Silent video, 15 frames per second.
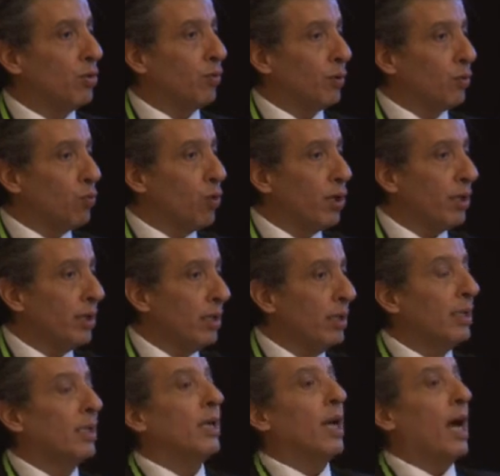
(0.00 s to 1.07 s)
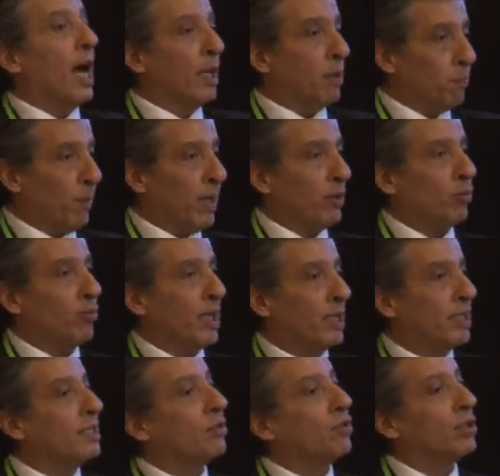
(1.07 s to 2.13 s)
of the world as part of the
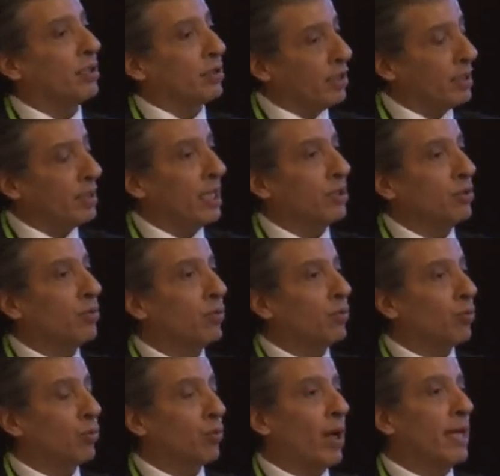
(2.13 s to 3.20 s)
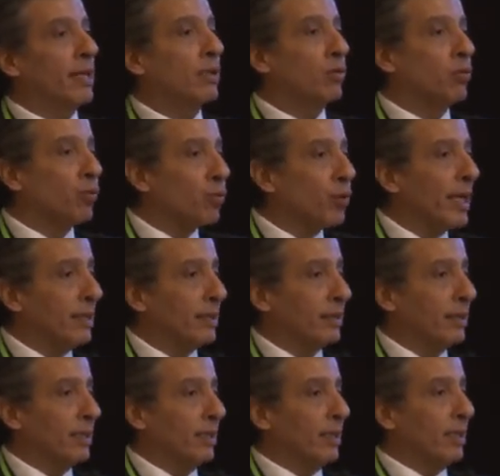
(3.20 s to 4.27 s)
discussion to try to
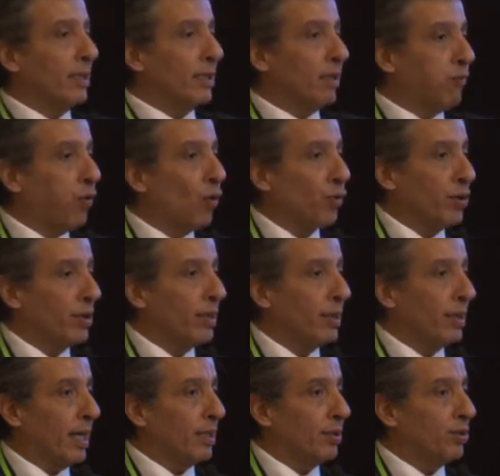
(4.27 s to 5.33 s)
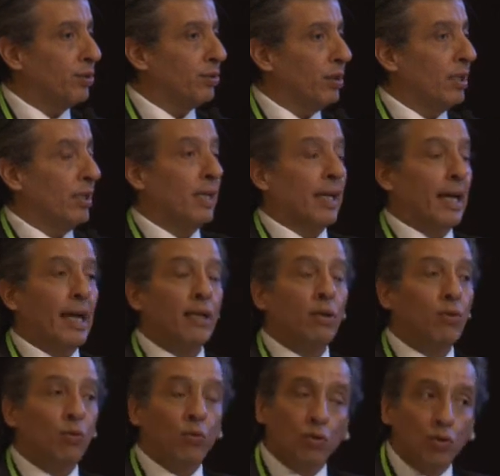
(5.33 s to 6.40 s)
raise the forest discussion
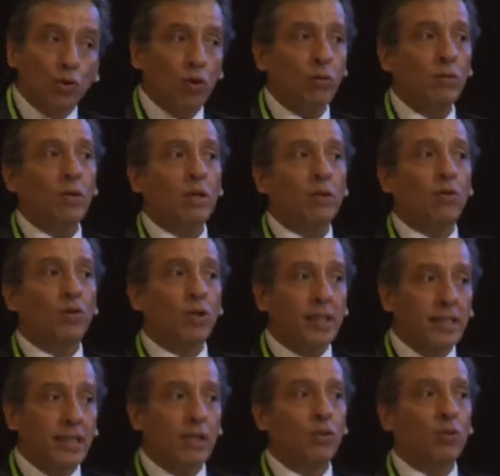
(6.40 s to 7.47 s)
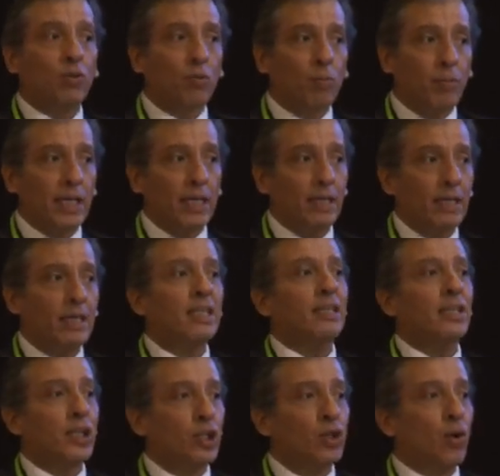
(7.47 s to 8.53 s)
and to not continue to be
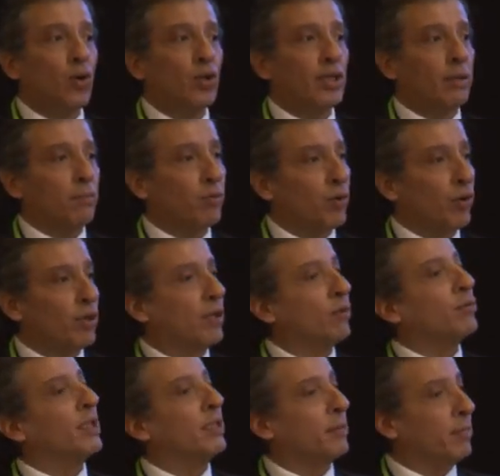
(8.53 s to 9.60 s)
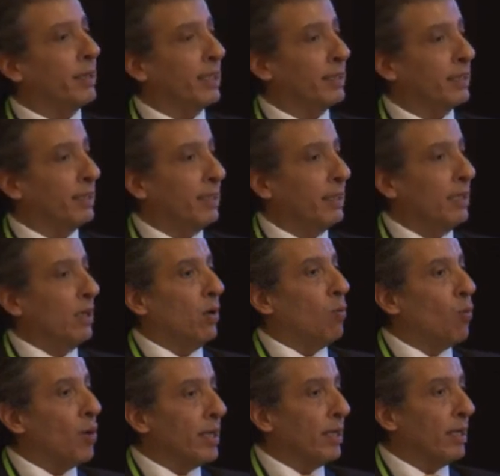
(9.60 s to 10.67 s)
the younger brother of the debate.
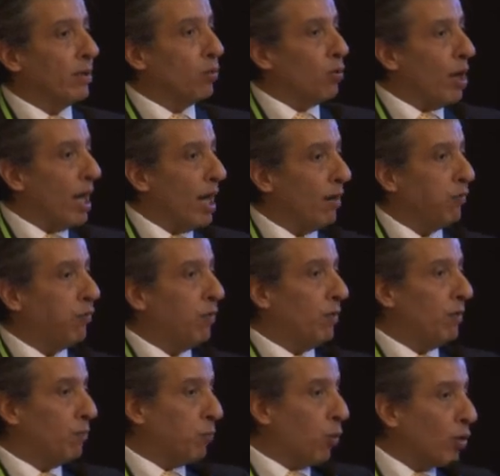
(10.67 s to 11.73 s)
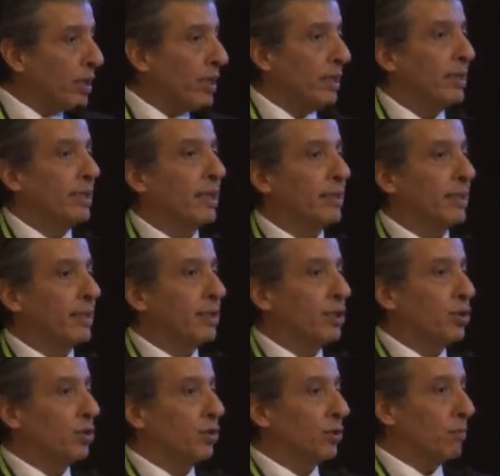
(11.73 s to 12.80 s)
We need to have political
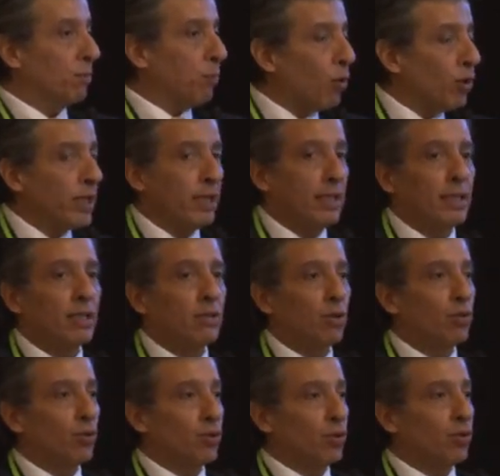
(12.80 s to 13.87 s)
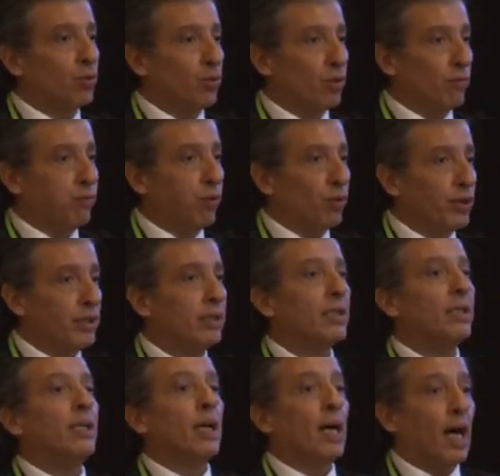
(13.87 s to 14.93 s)
decisions, political solutions to the forest
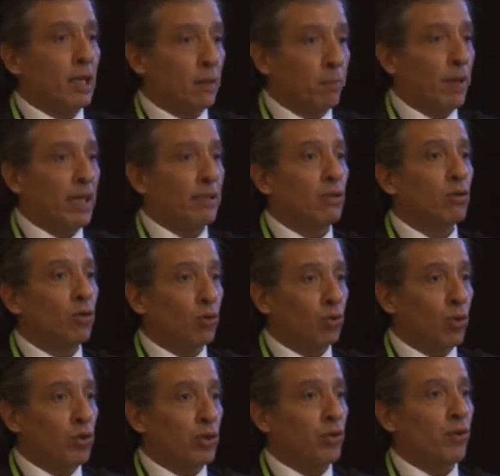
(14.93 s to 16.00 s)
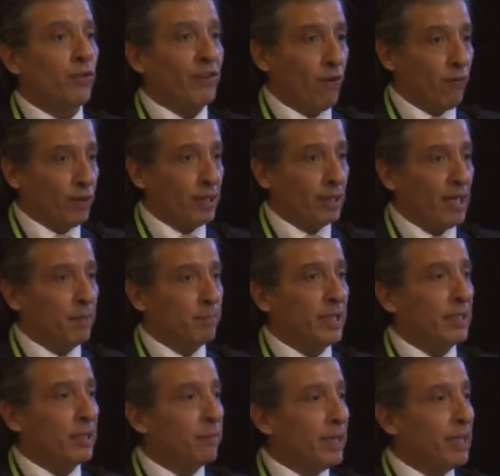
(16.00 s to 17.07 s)
as part not only of the
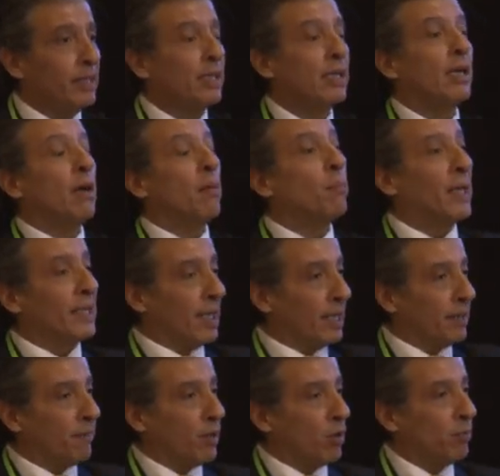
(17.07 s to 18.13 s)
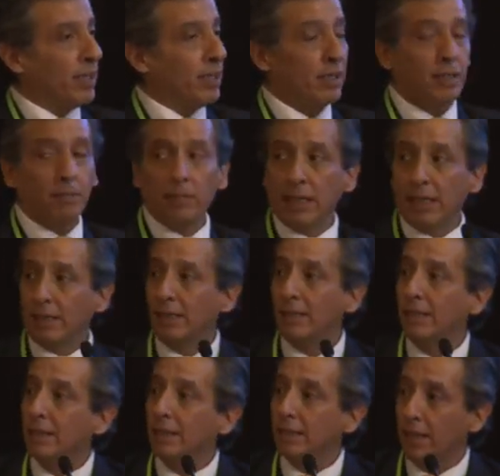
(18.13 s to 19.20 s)
climate debate, but the development debate.
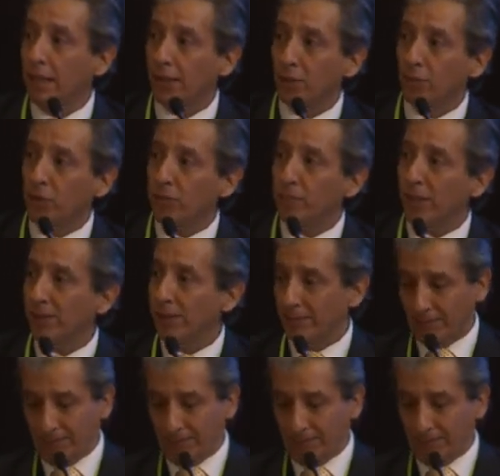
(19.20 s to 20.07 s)
Thank you very much.